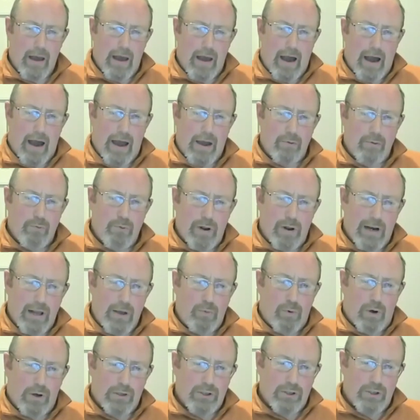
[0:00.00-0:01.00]
I really
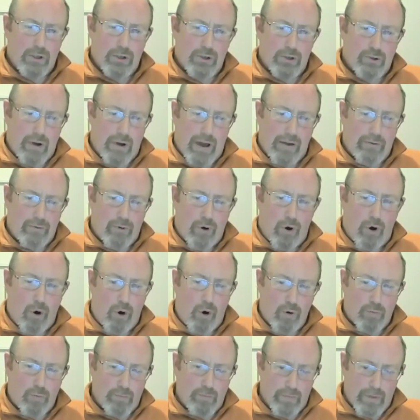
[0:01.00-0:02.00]
wanted to drive
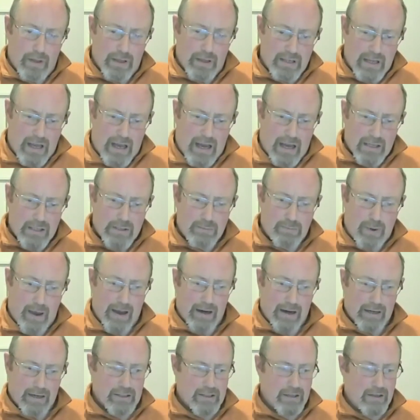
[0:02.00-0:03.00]
home this
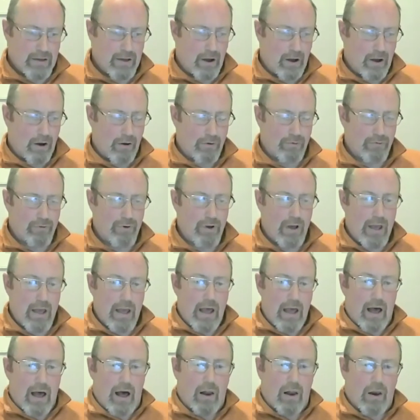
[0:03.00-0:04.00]
aspect of
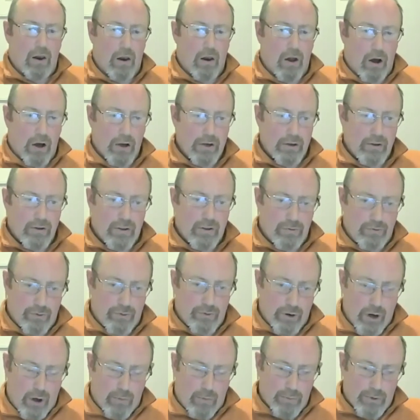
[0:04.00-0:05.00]
a lot of the
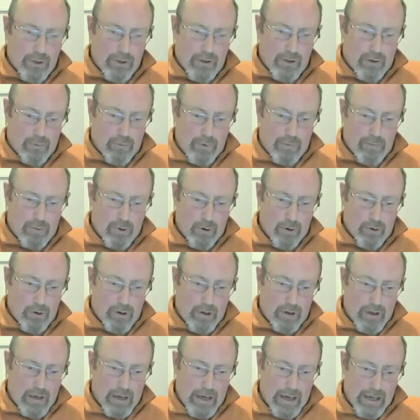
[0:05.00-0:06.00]
phenomena that we were
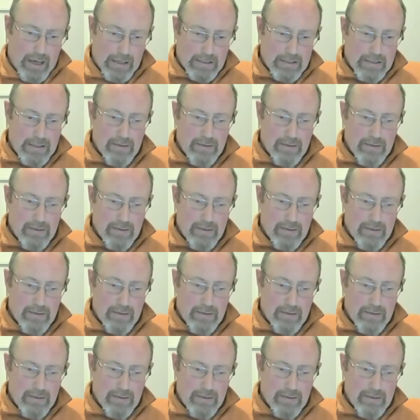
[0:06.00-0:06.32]
looking at